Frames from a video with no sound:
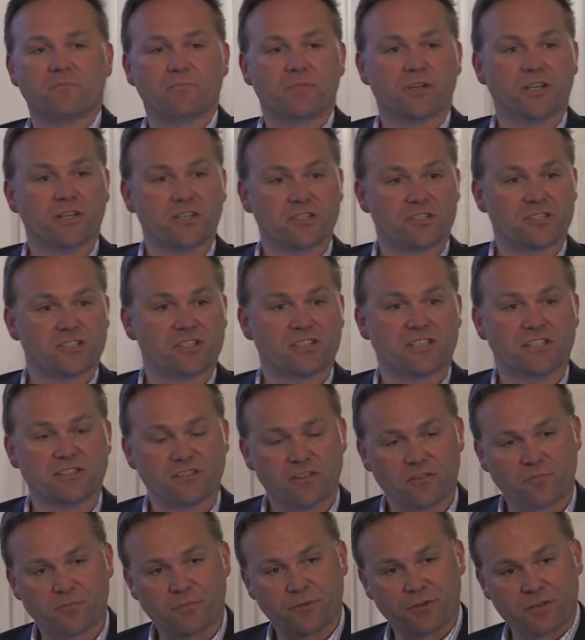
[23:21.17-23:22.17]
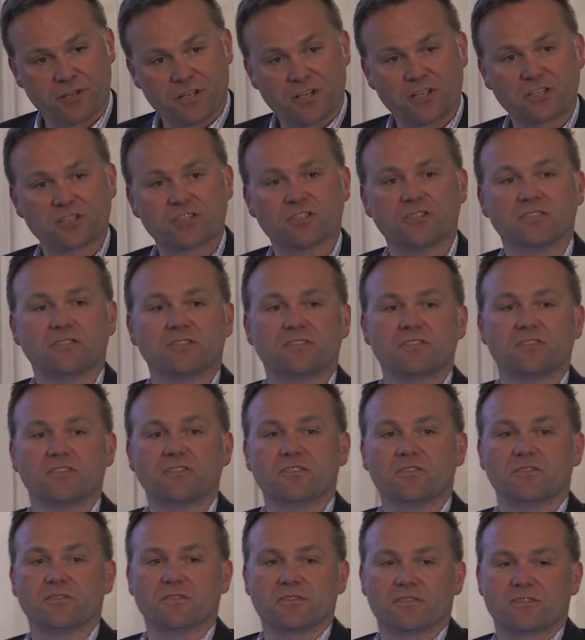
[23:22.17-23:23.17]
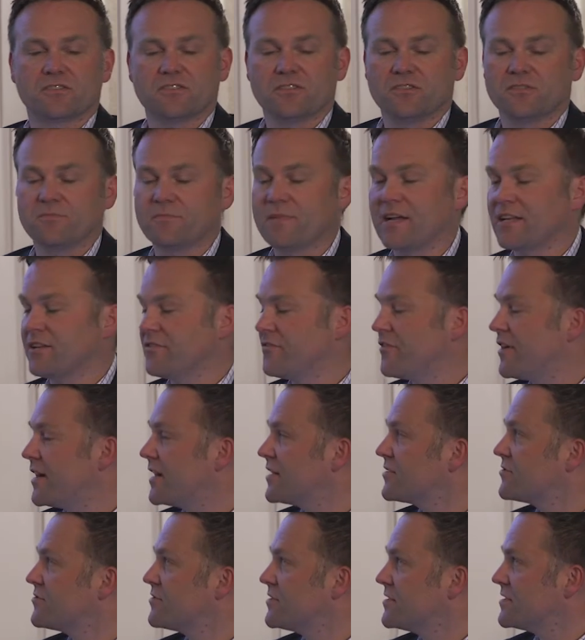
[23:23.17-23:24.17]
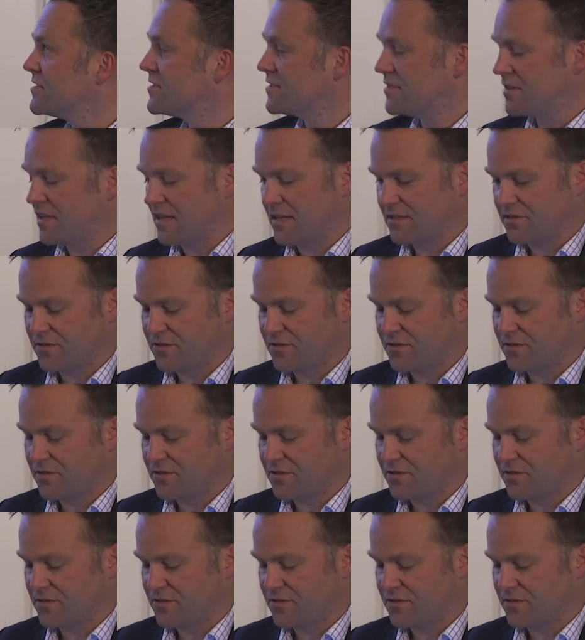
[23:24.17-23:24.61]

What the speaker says: purchases, of production to your manufacturers,